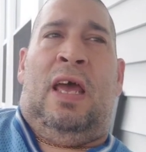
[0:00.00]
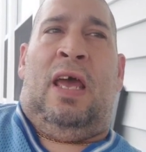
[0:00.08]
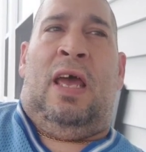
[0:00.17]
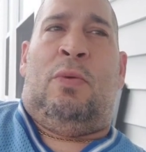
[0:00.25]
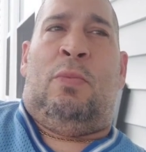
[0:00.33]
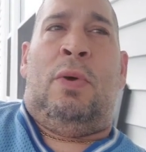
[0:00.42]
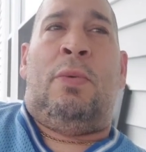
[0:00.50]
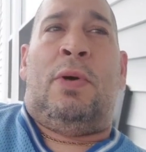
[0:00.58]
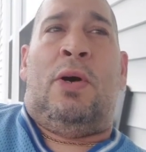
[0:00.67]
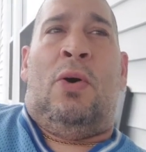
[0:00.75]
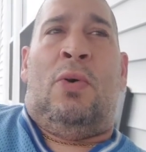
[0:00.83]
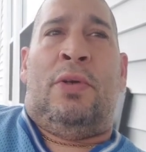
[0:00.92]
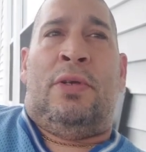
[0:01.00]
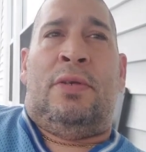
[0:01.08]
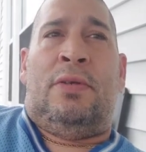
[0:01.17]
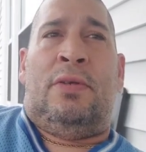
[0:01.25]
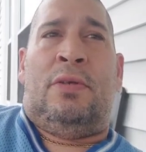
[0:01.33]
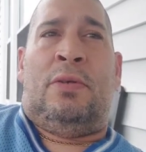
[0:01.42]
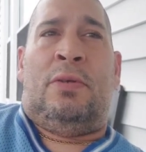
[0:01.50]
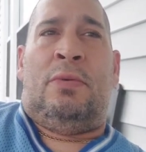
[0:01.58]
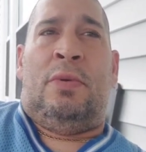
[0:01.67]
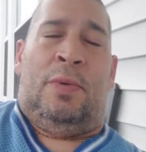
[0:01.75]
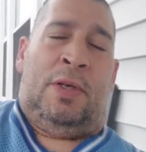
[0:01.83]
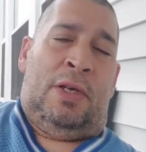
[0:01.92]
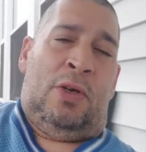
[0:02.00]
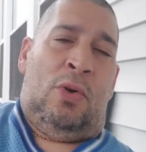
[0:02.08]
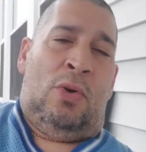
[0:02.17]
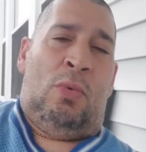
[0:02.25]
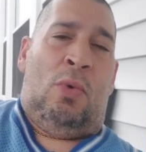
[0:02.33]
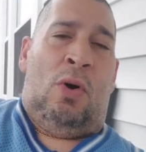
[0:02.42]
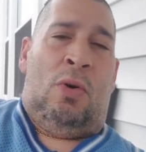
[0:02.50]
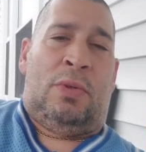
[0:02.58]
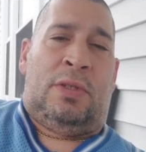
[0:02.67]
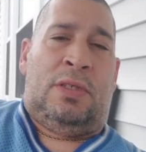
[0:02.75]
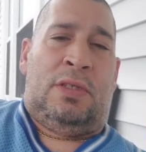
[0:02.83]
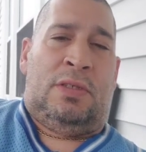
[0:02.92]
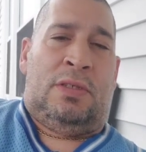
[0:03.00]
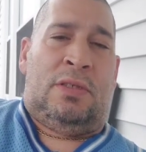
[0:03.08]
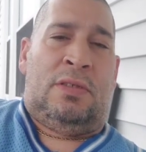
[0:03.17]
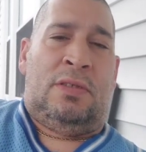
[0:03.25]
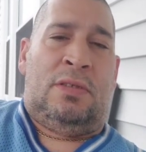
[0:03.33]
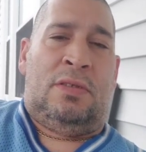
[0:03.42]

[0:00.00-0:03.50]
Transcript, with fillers: and we were going, we were gonna go to war with these,